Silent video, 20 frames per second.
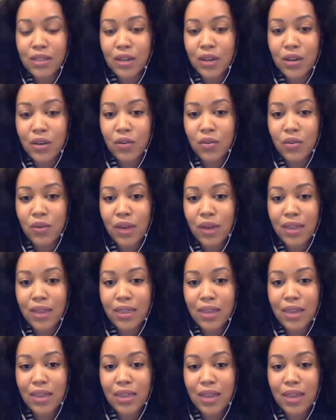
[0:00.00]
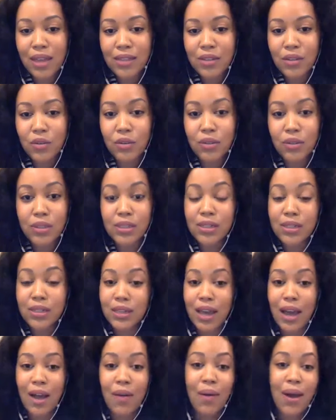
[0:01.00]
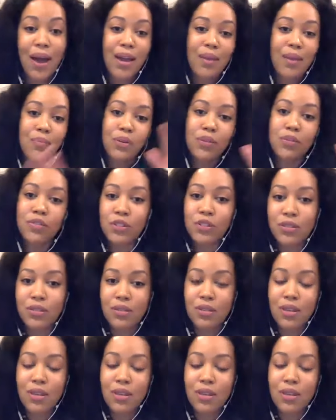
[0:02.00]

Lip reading: So I think that's holistically how I approach